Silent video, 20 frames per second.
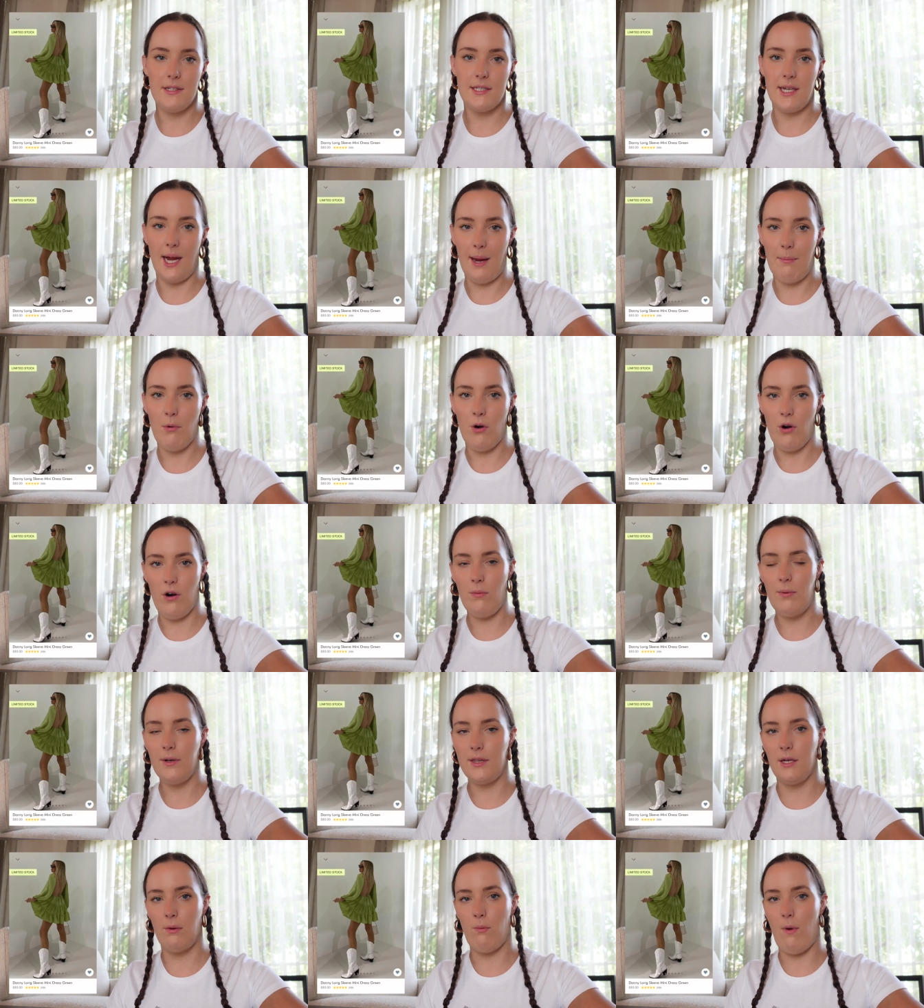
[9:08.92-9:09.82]
to say more,
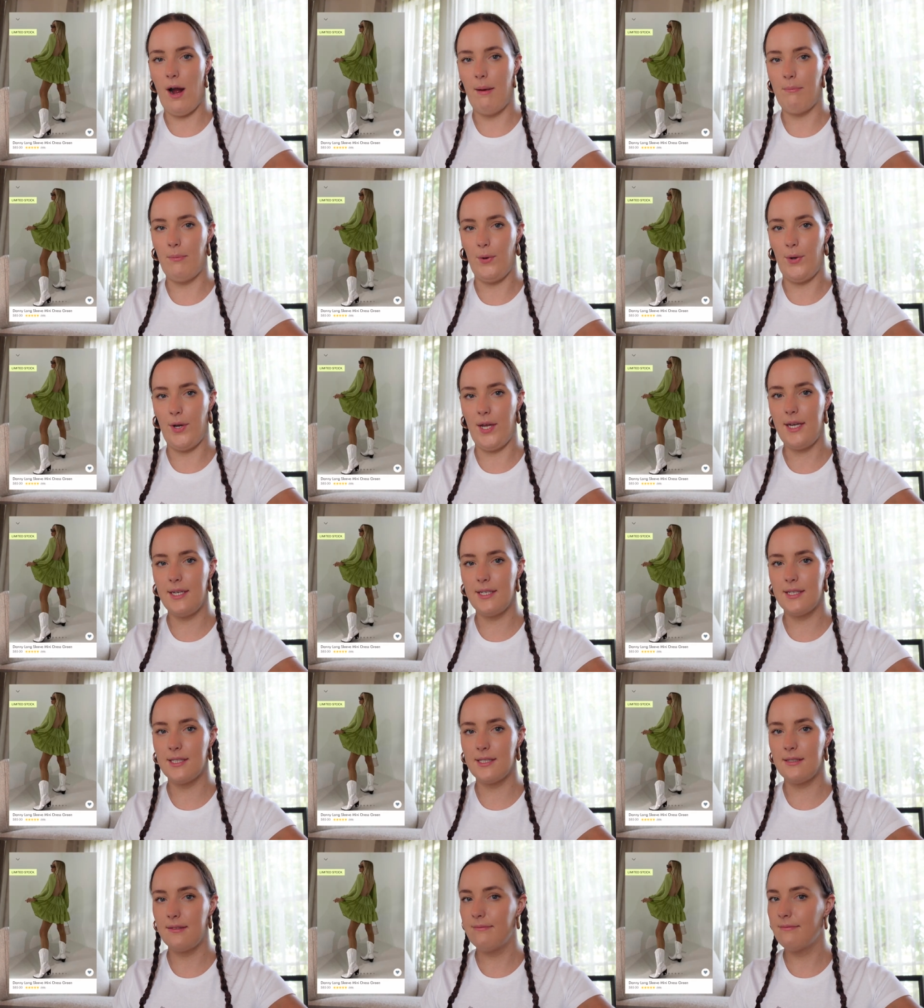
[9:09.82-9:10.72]
with the white
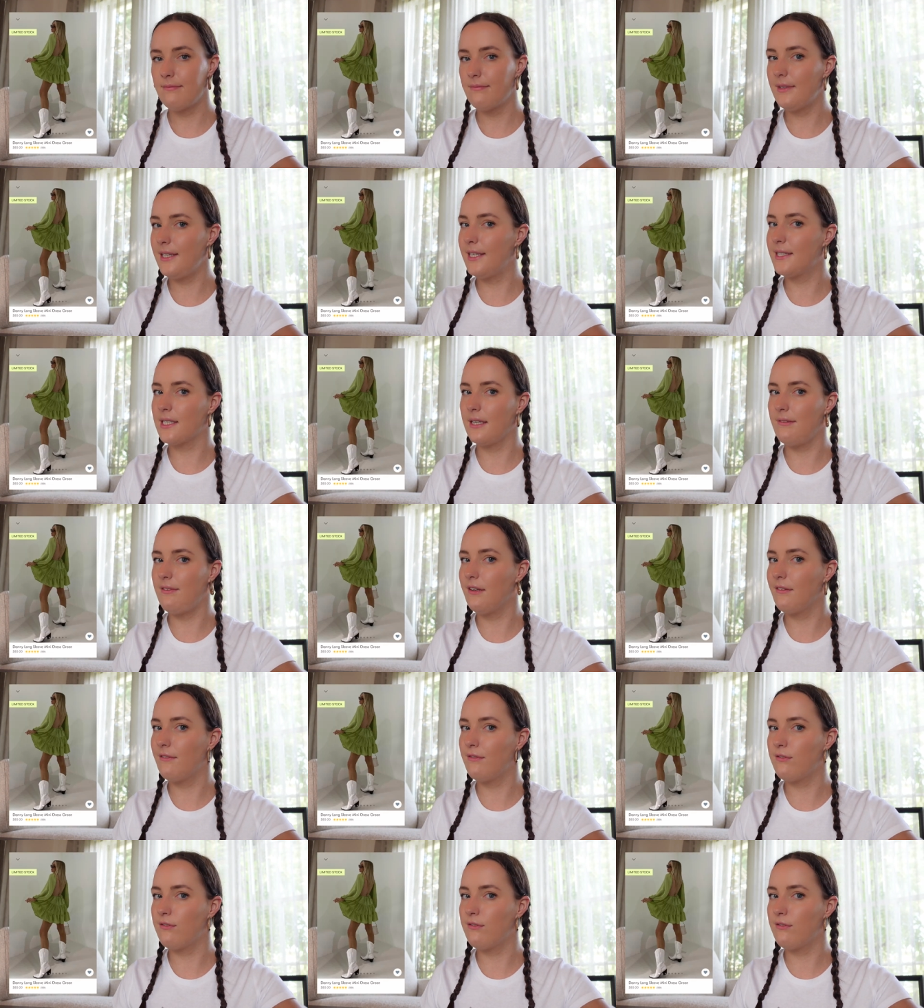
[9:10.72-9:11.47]
booties? It's giving